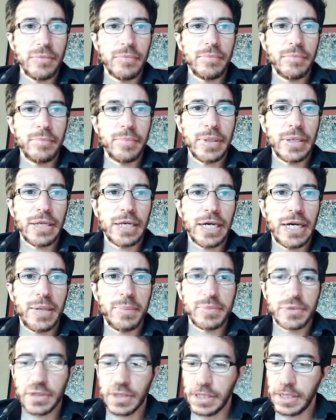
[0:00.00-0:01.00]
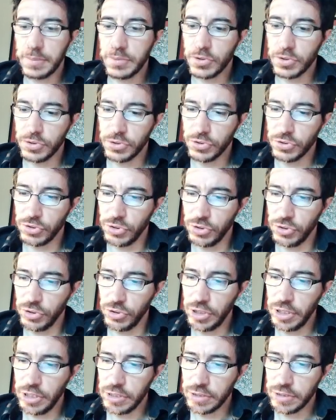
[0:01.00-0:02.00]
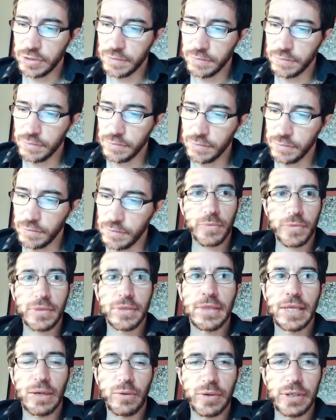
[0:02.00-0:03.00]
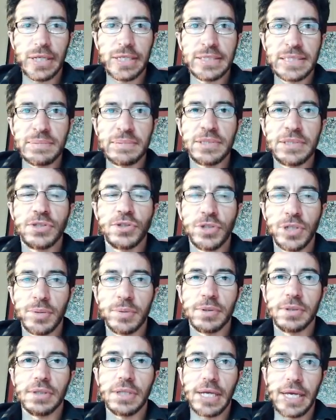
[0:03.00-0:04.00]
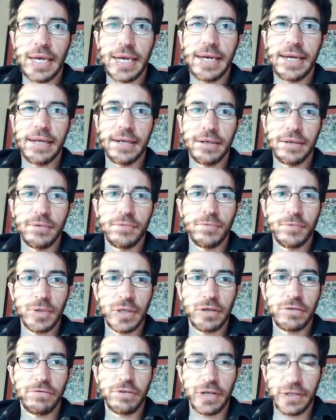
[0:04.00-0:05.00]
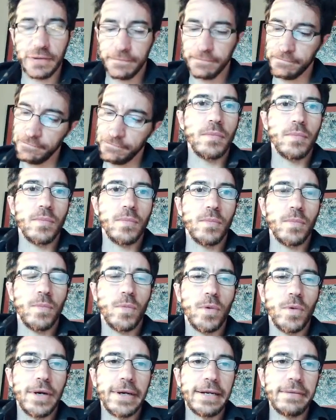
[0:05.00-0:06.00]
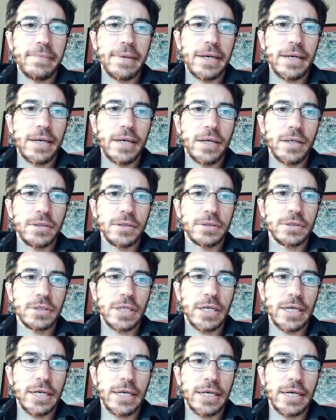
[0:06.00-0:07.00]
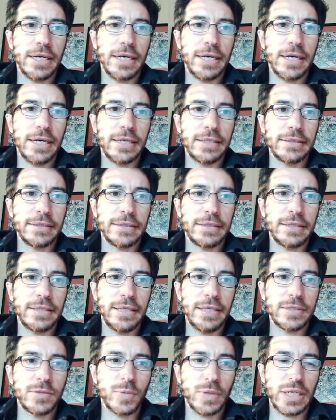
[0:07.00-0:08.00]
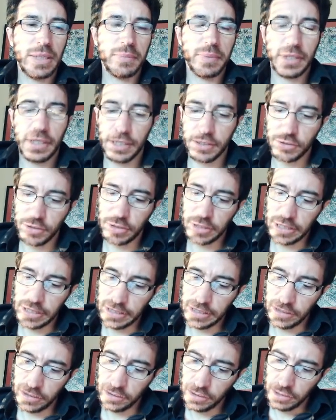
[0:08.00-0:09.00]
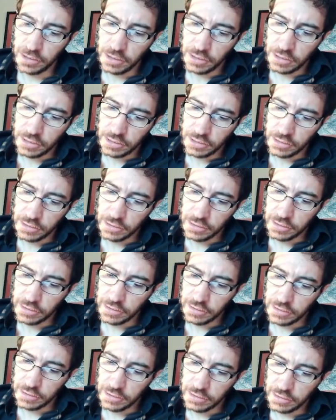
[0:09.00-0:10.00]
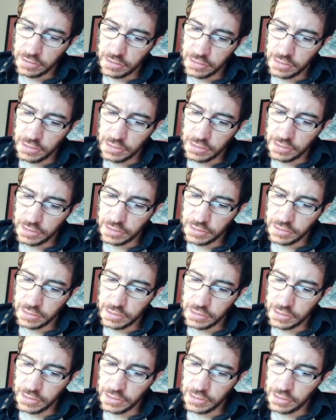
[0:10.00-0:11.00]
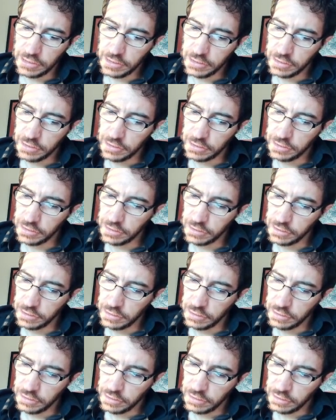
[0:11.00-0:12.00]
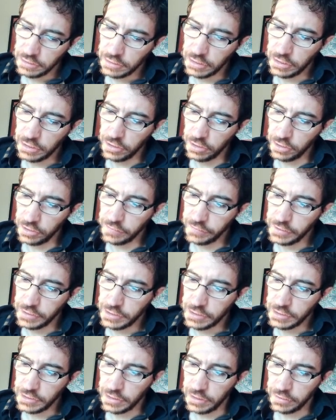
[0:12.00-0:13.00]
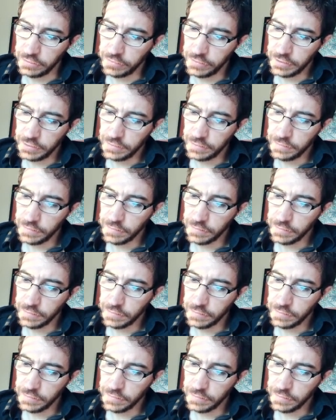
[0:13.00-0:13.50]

becomes captured. So yes, that one is substitutable and we are fine. What about this one up here? So now this is t and all of this is alpha,